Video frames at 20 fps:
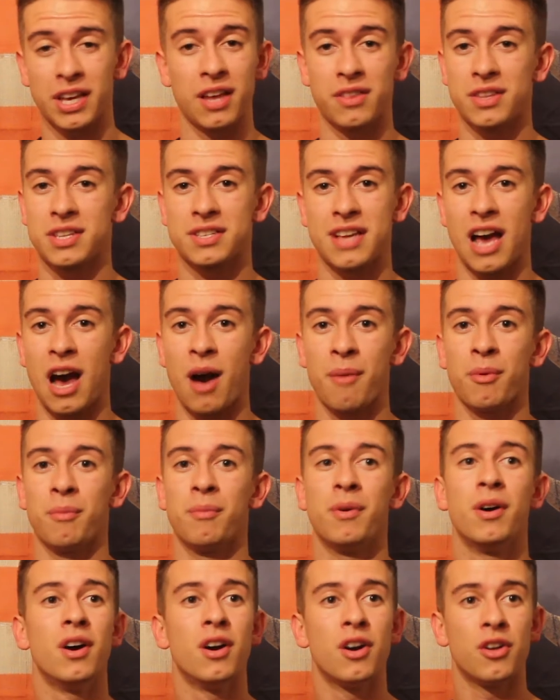on this album.
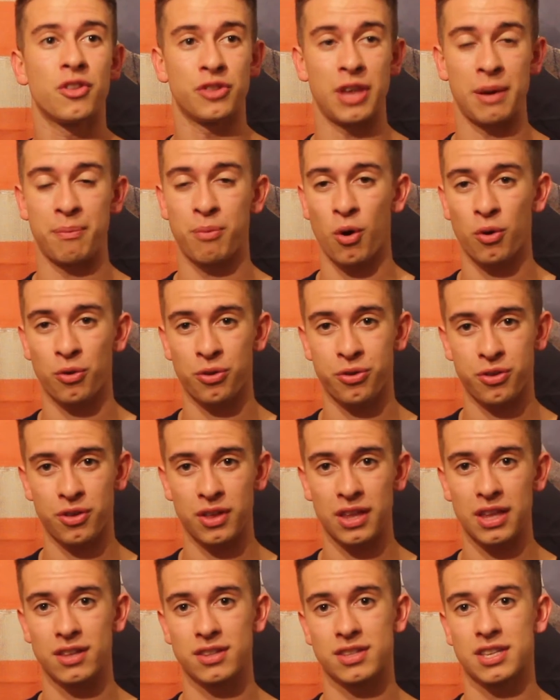They both
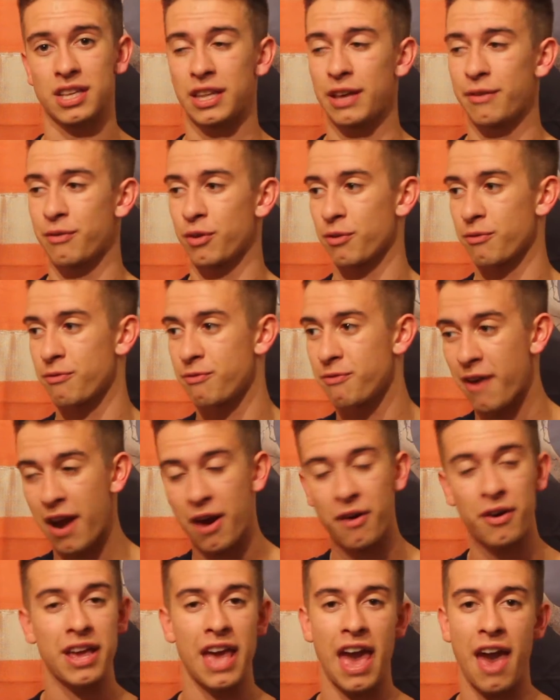deliver
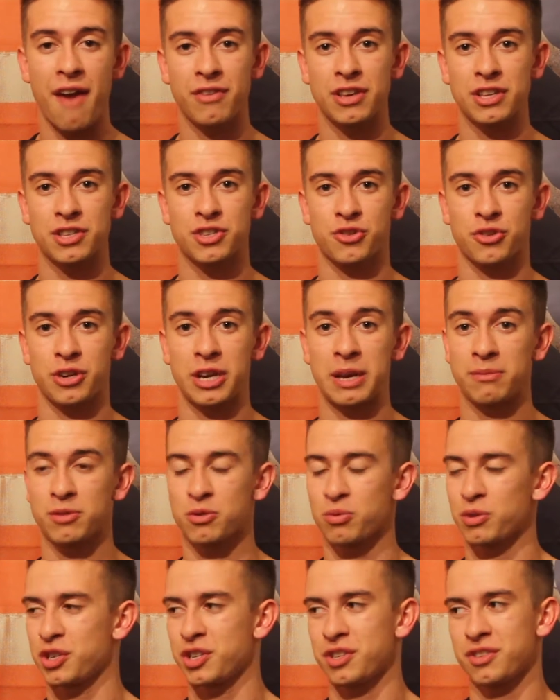very heavy screams,
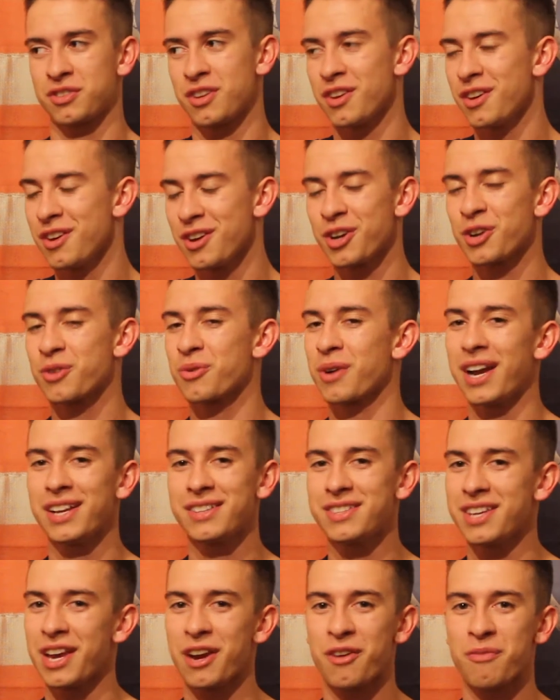which is great
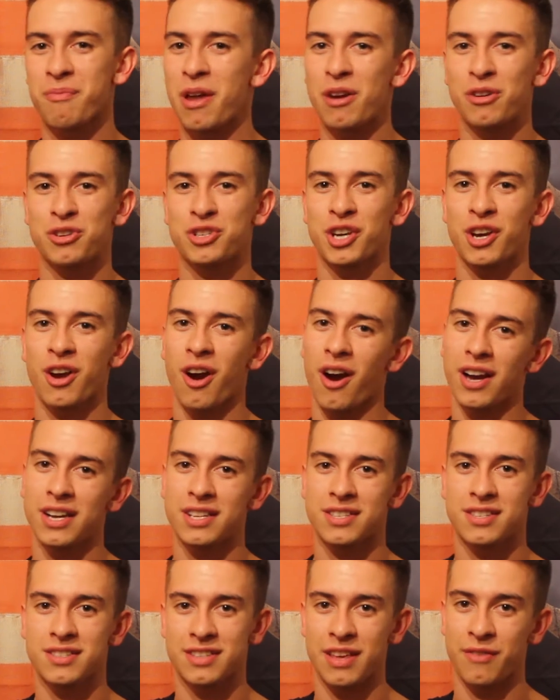to hear from Enter Shikari
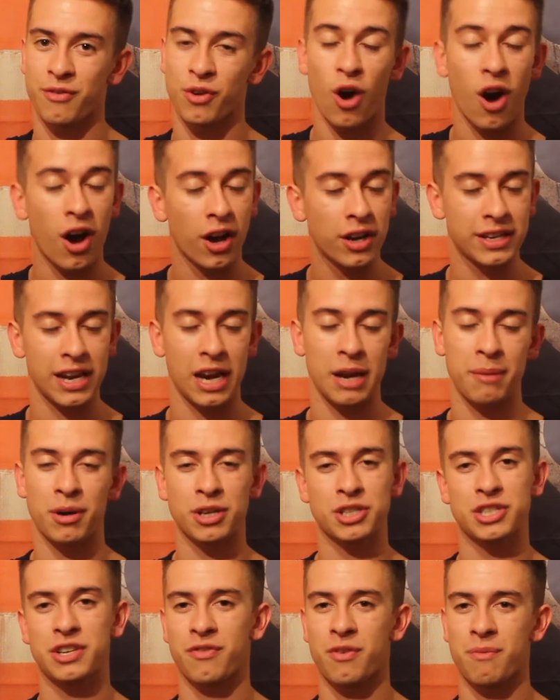since they've gone down a
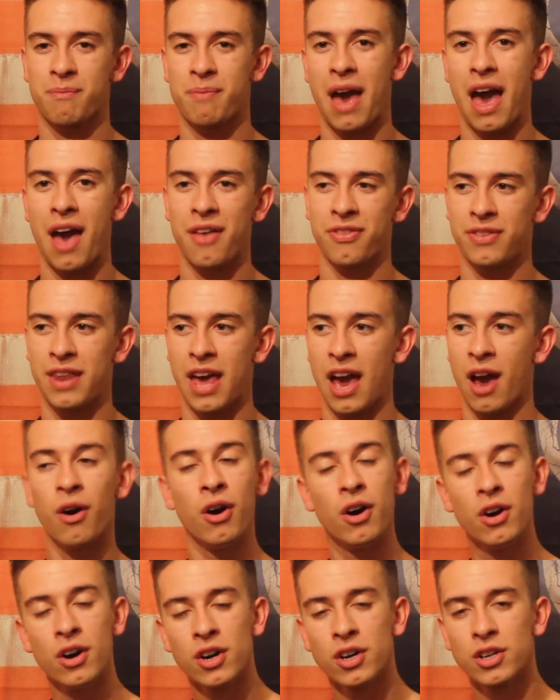much different path now
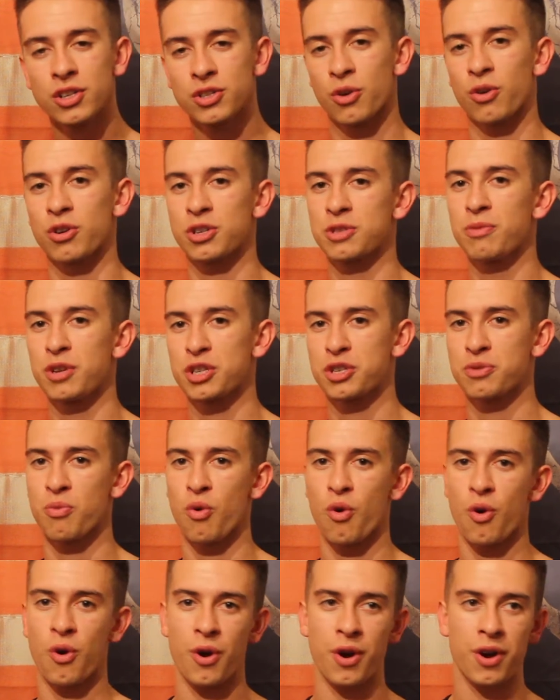towards much
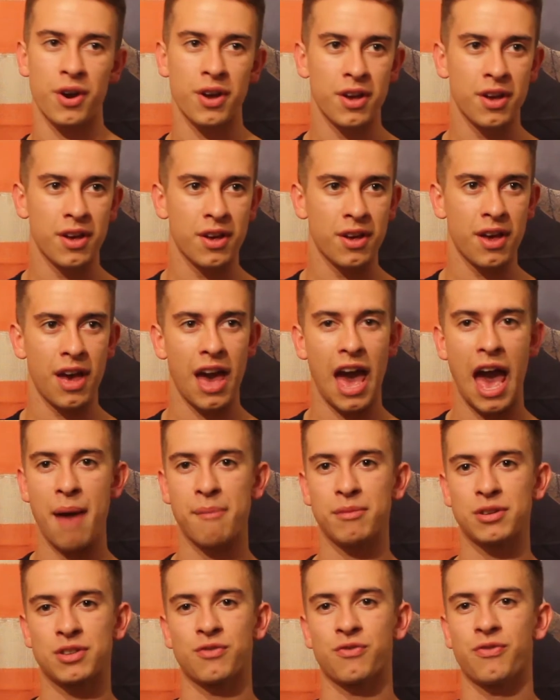more
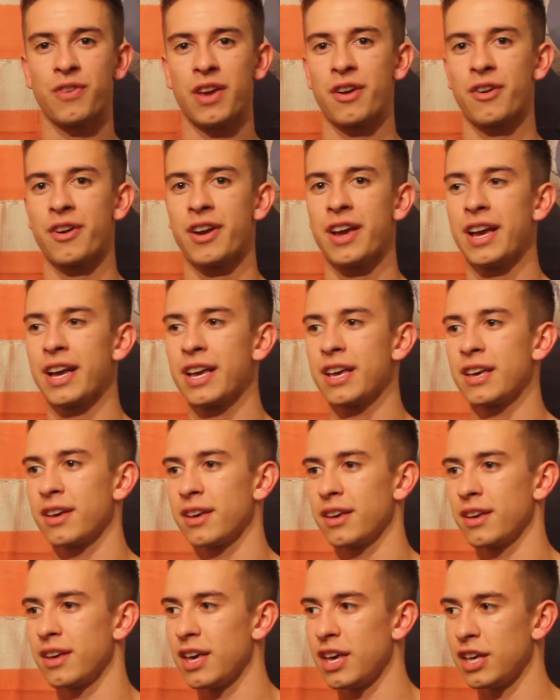atmospheric,
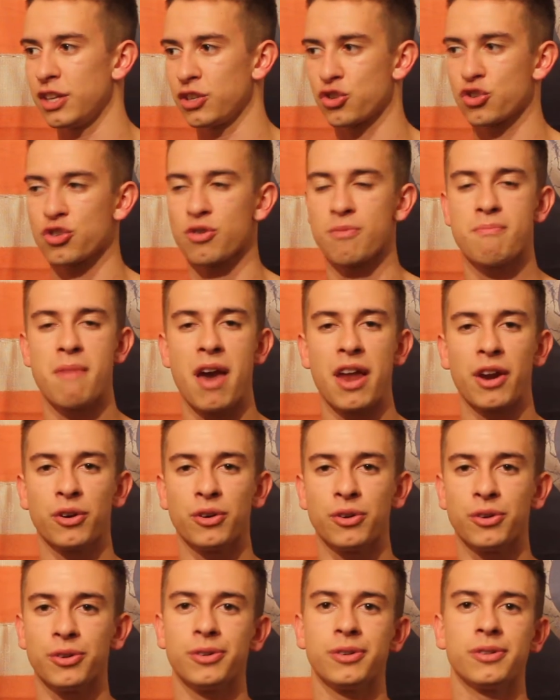
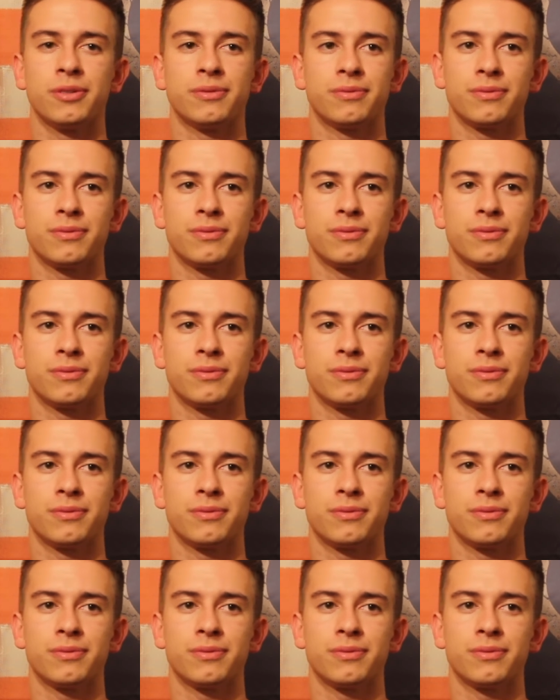instrumental,